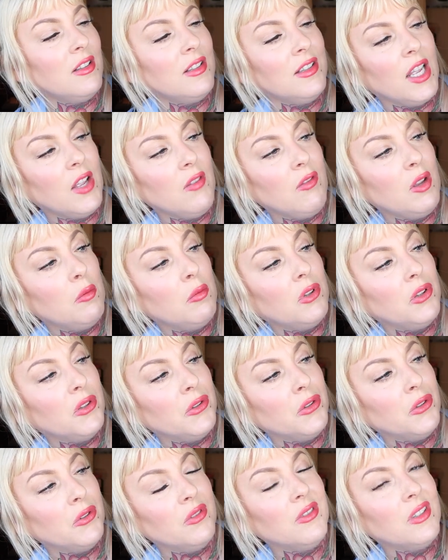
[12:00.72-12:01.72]
the navy
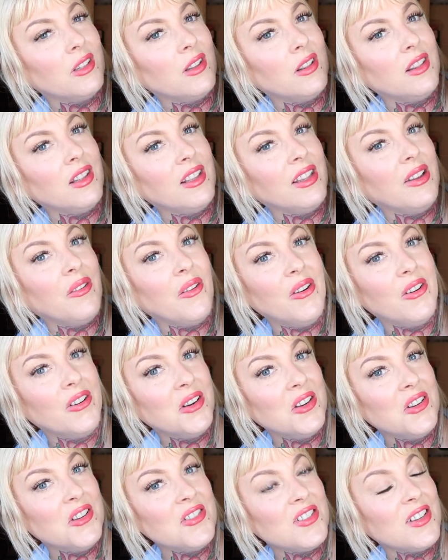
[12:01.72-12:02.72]
blue with the
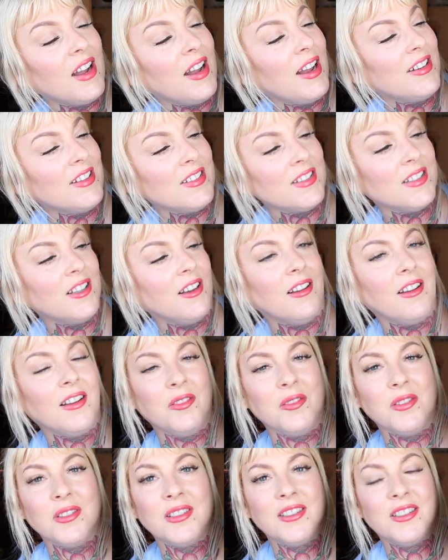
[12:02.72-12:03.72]
orange I just thought
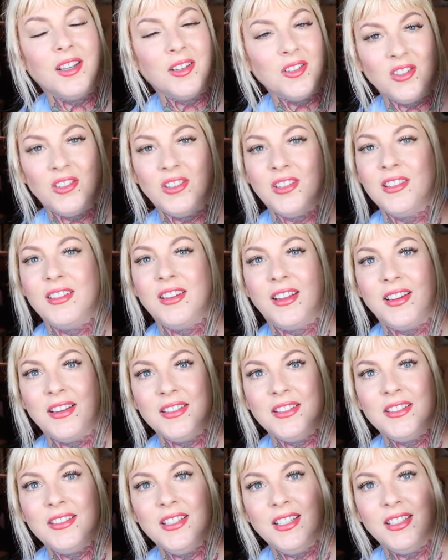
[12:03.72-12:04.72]
it was such a
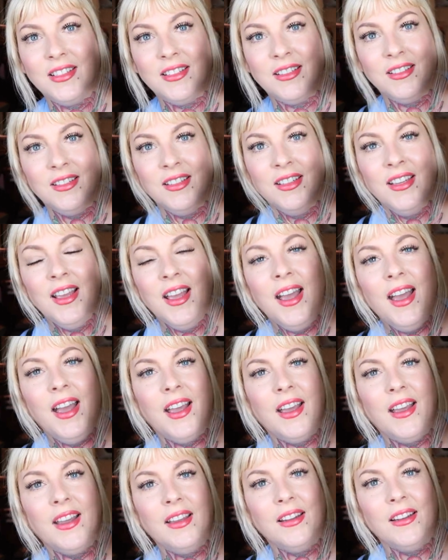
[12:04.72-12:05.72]
nice tin
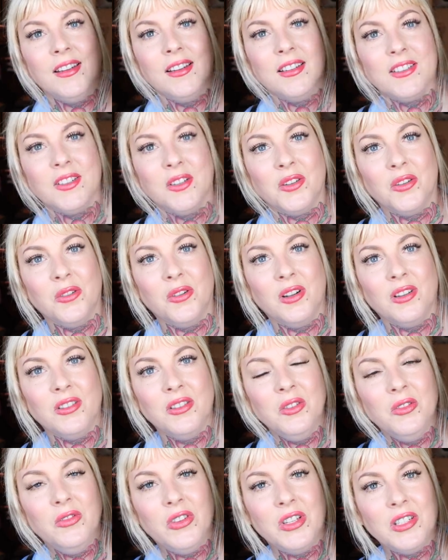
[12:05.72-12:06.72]
and so a
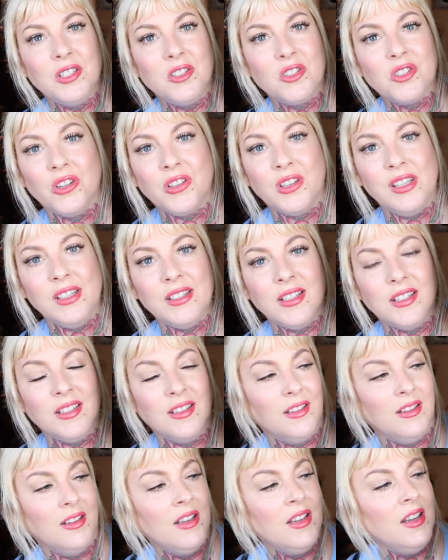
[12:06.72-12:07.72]
little vintage cookie
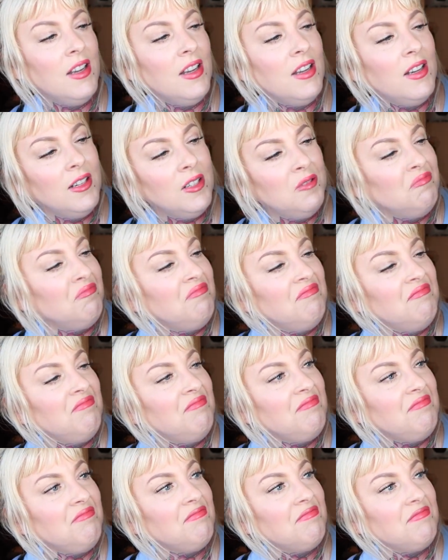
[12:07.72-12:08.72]
tin
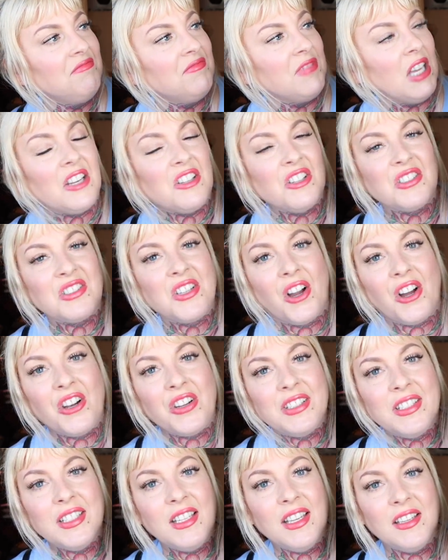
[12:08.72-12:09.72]
I just got
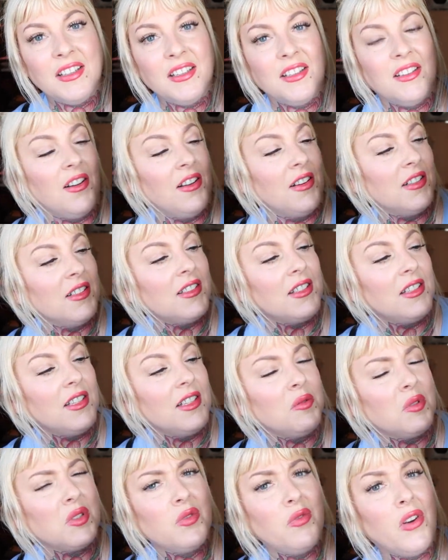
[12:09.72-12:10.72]
it to get it, honestly,
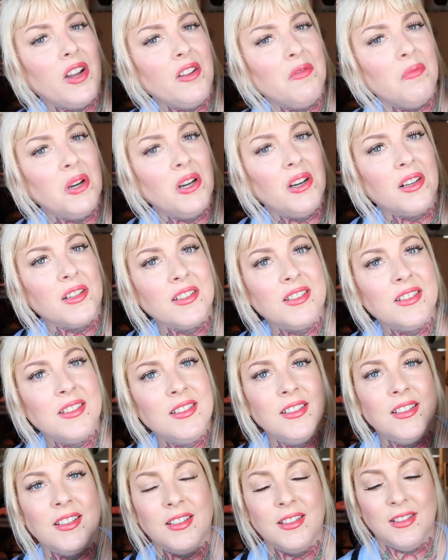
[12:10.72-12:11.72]
and it was five bucks.
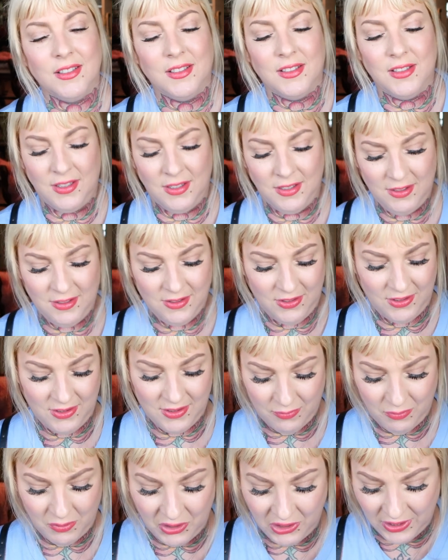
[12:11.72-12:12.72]
And
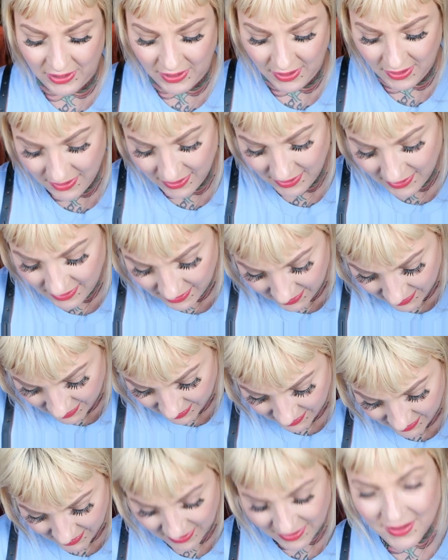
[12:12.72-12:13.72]
just really,
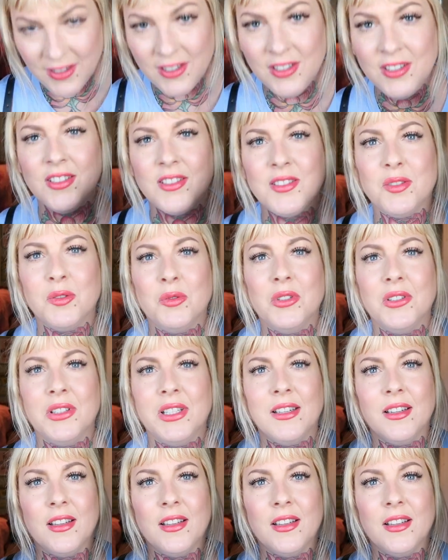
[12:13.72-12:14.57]
just a really